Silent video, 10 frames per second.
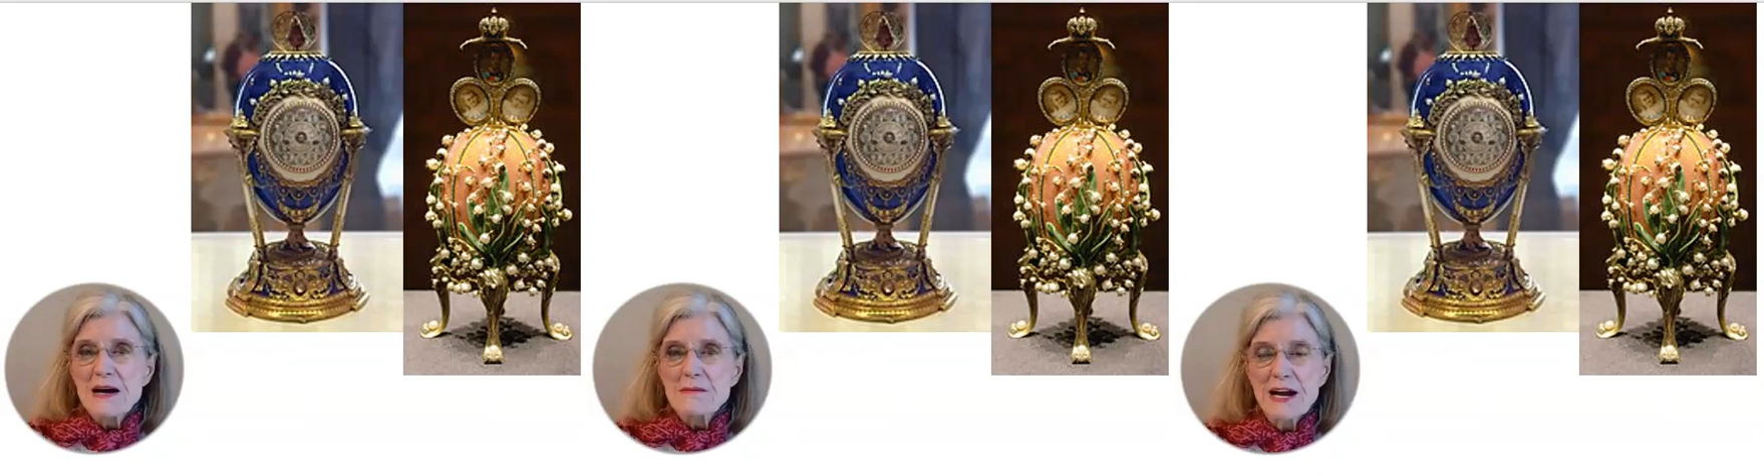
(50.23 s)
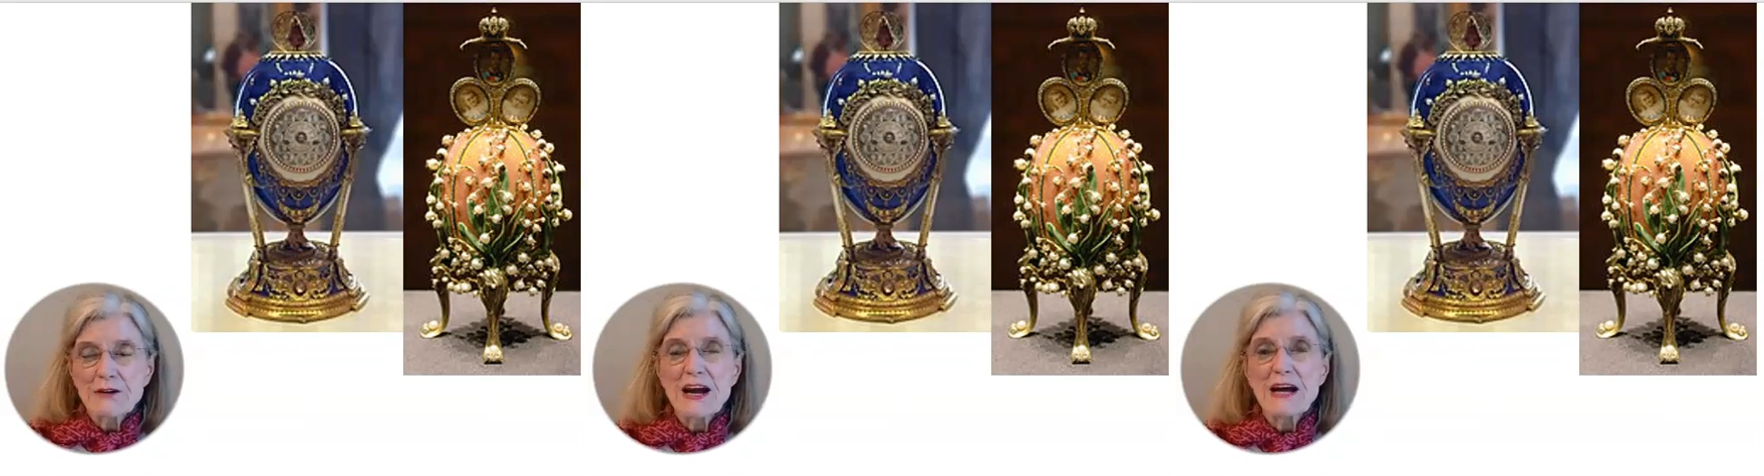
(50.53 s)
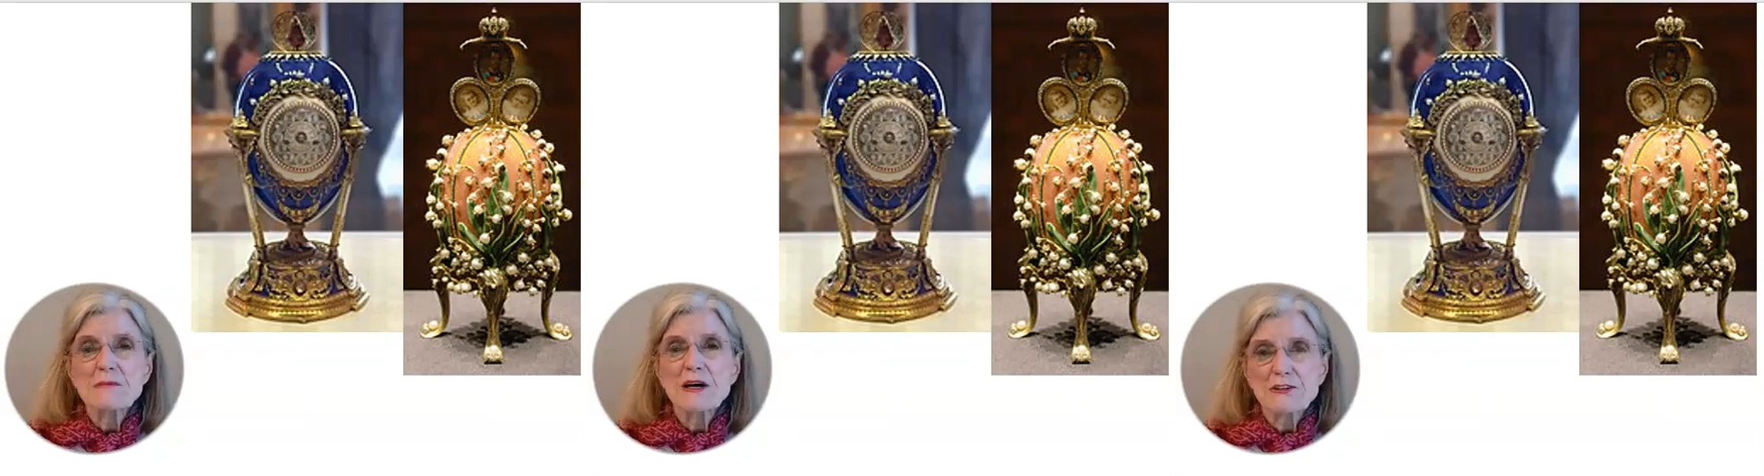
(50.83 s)
my
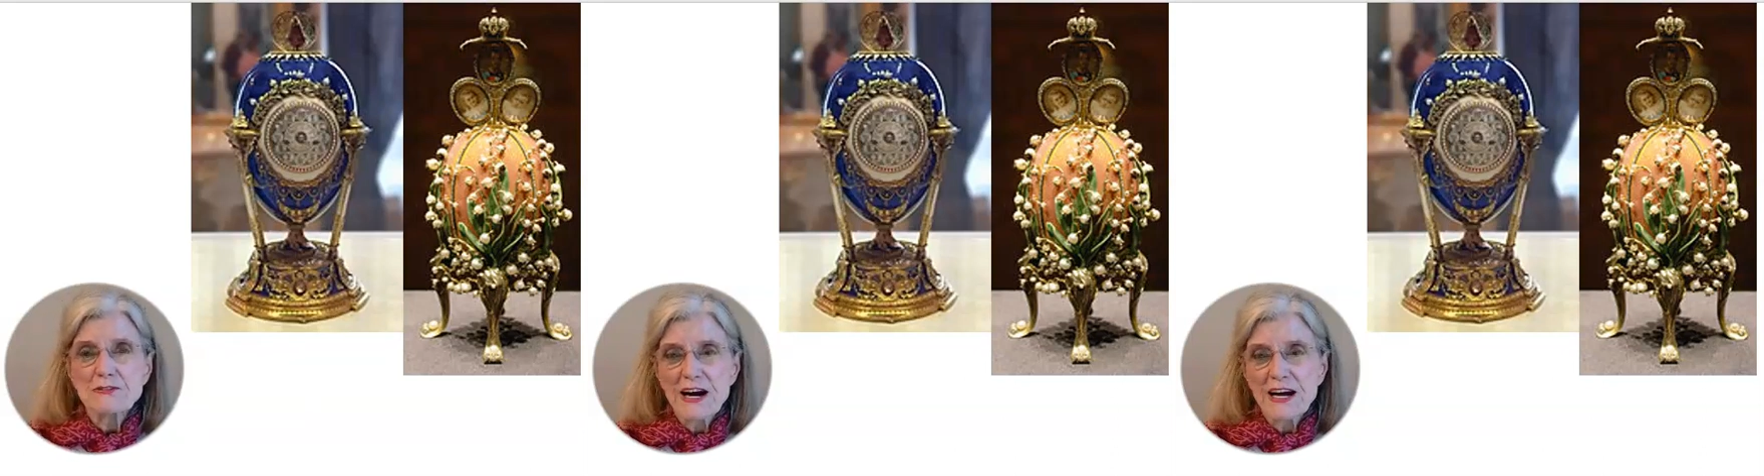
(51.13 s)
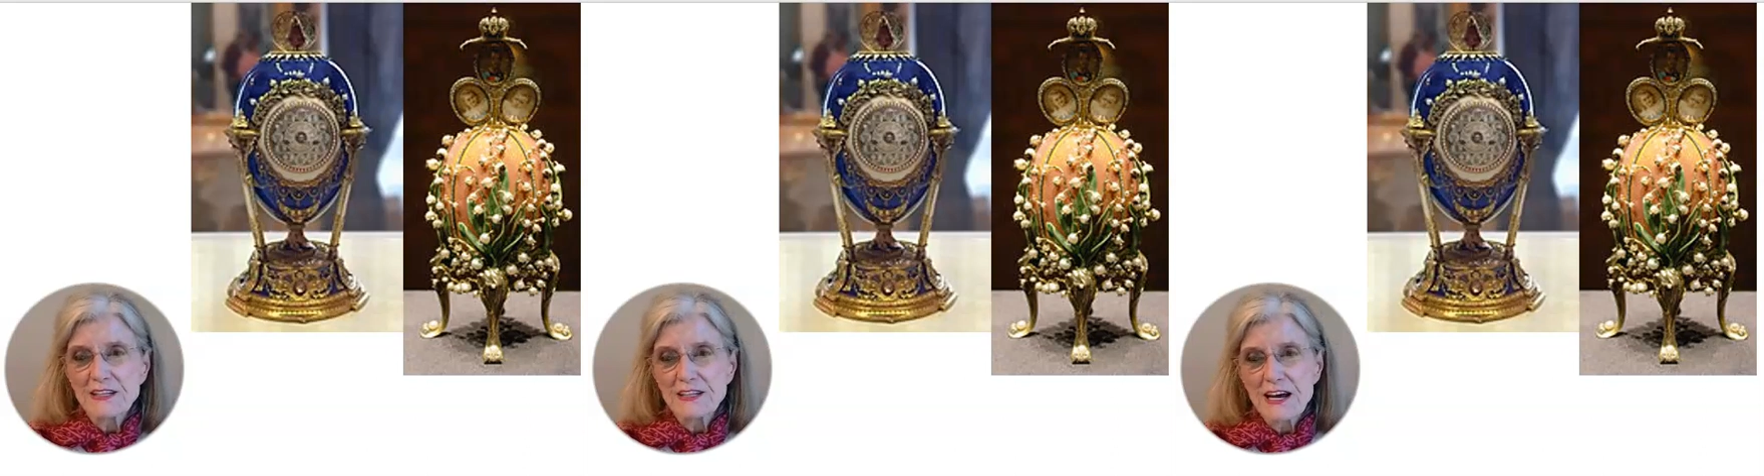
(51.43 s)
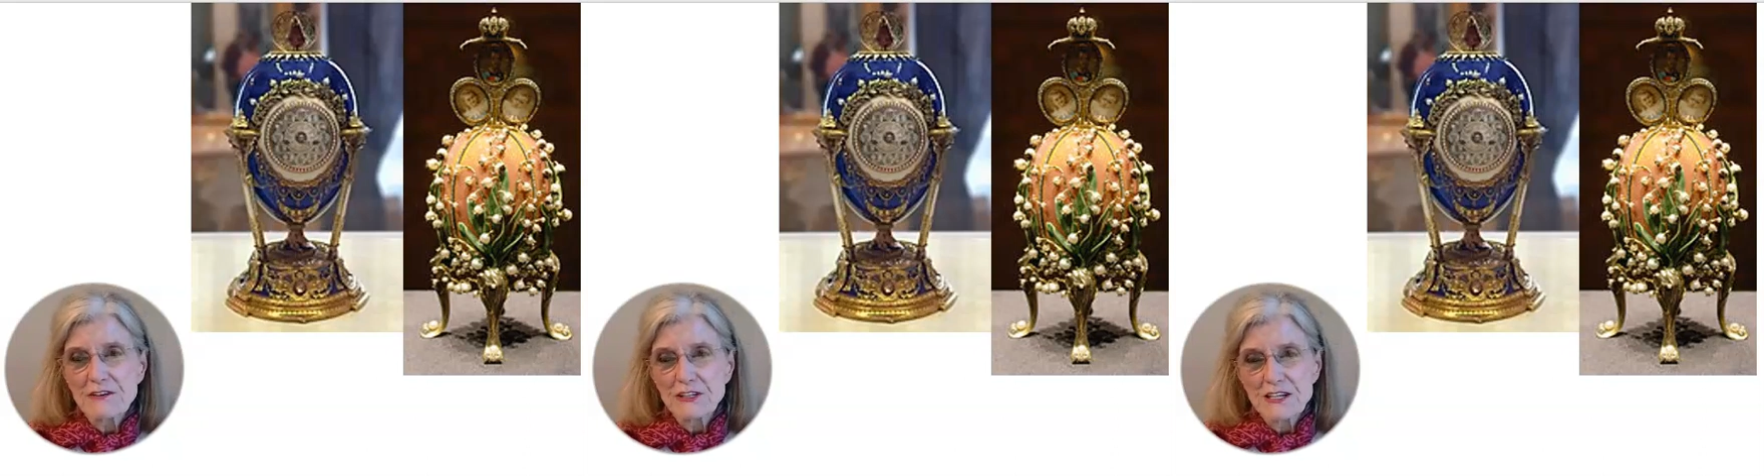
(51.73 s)
grandmother finally
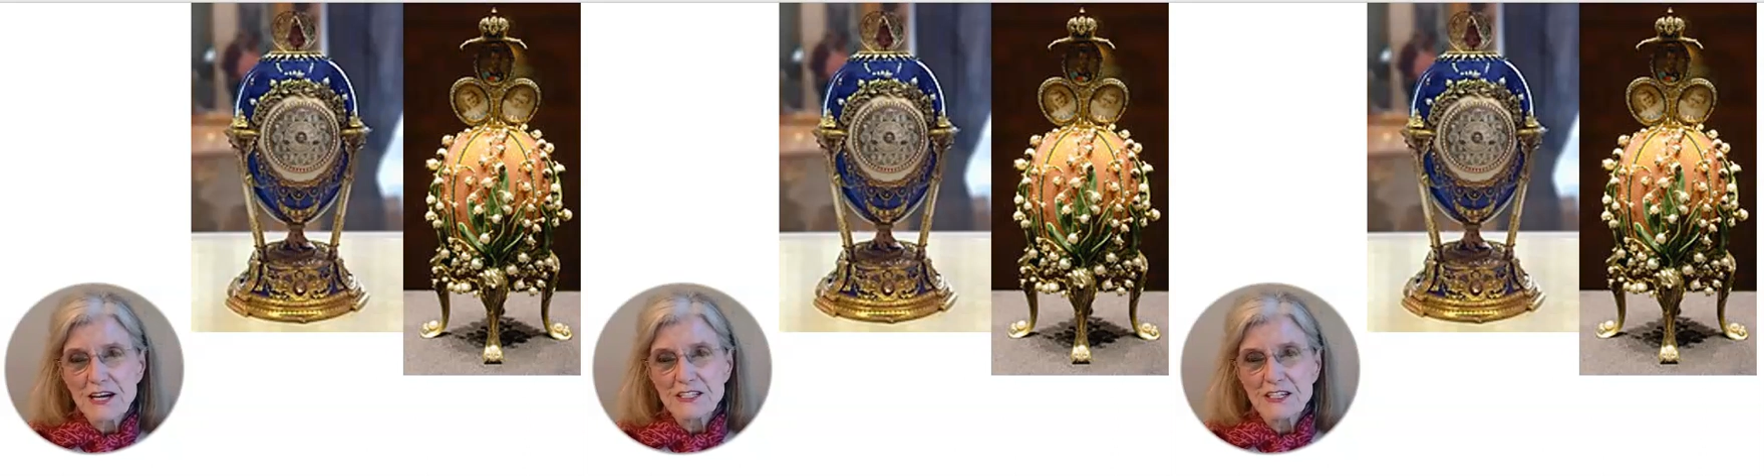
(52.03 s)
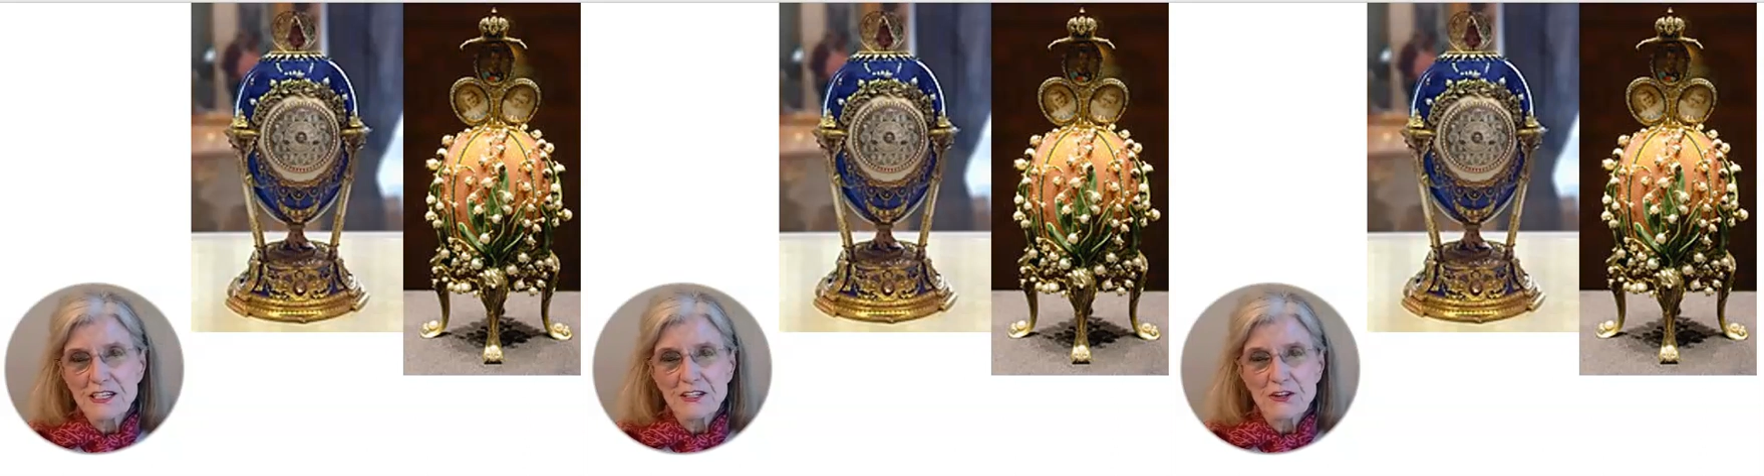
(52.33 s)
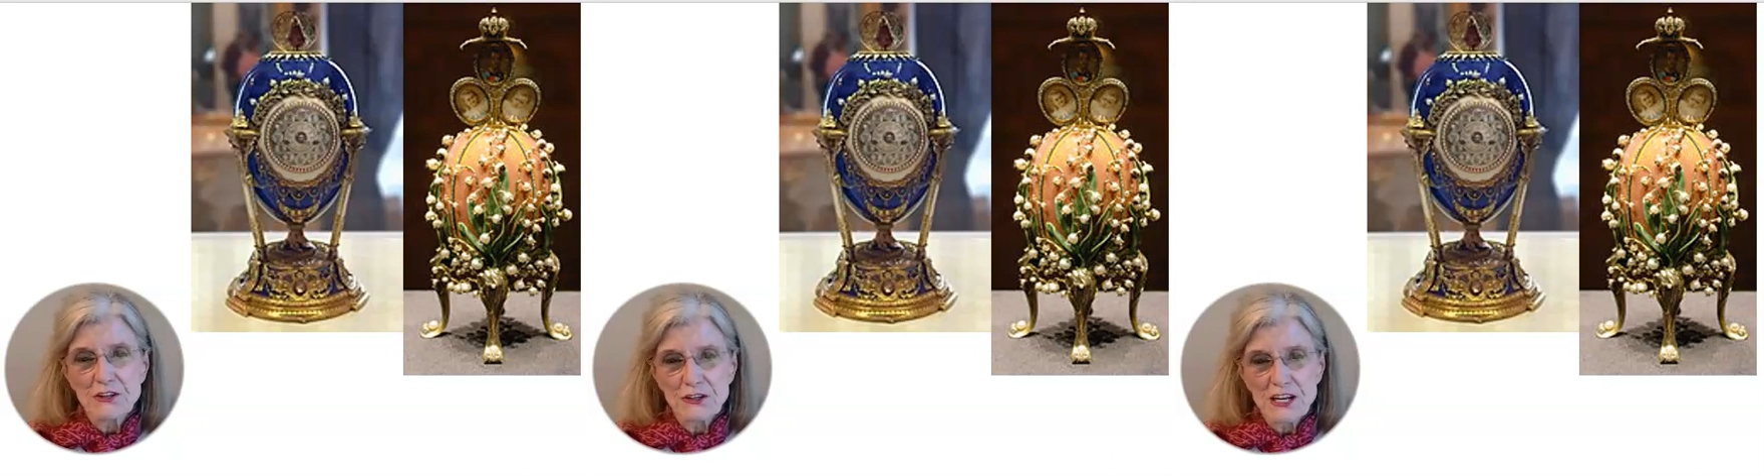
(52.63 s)
left in
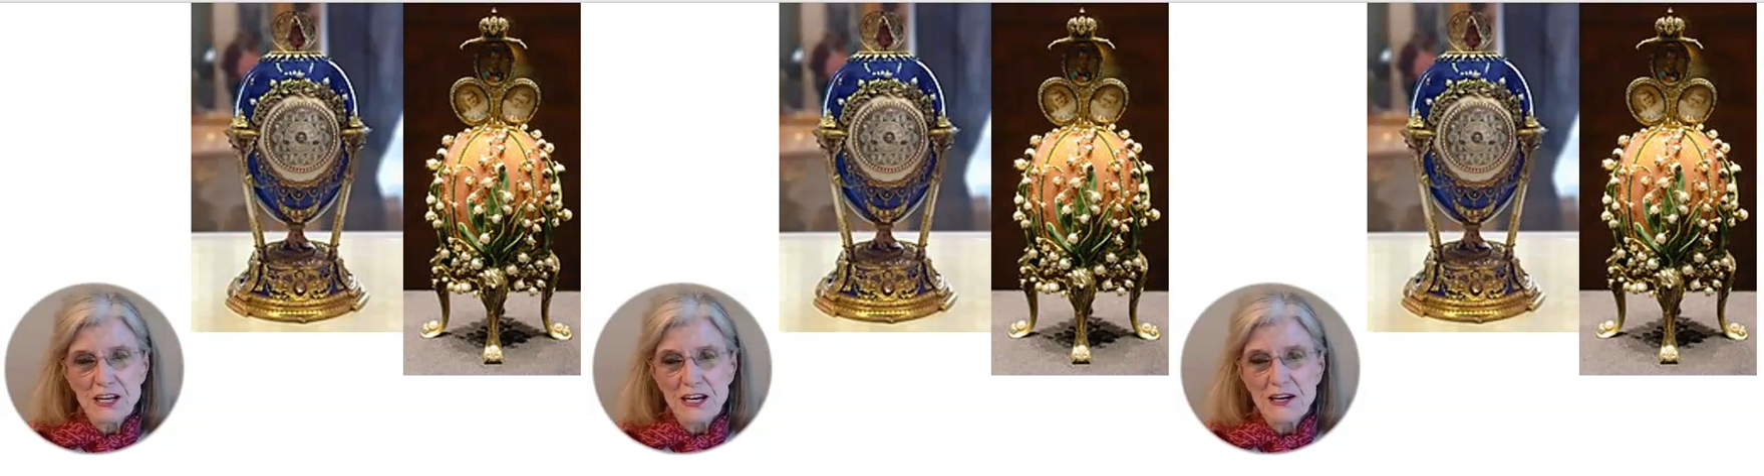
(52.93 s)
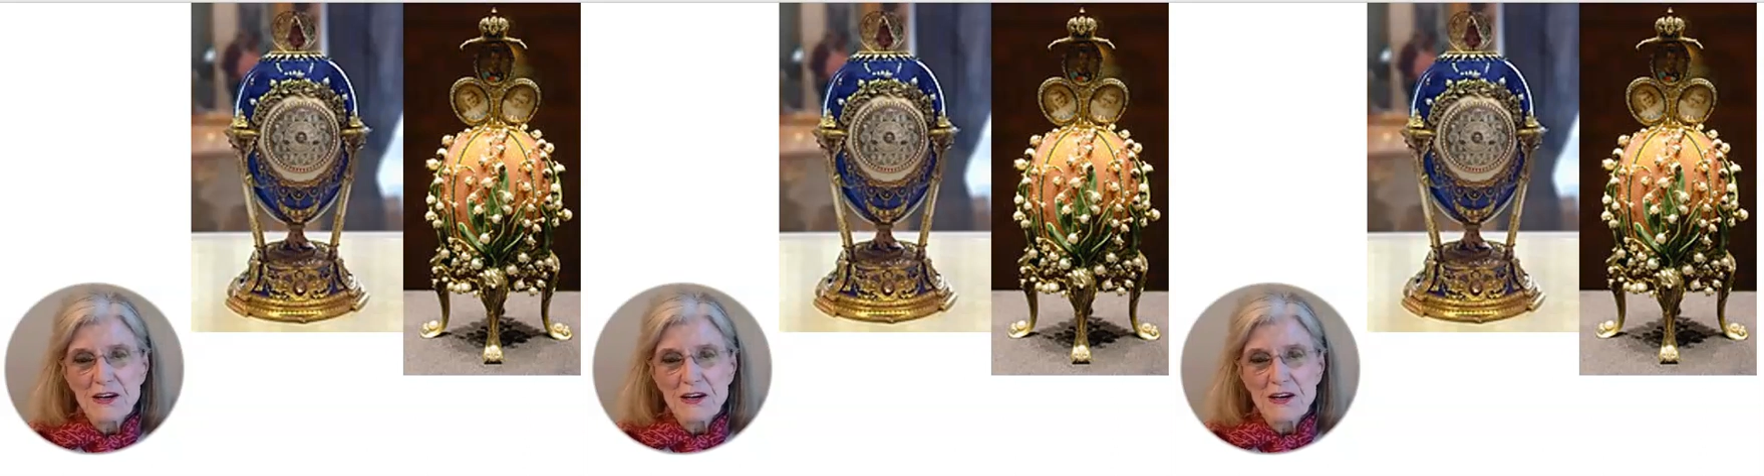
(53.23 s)
1930,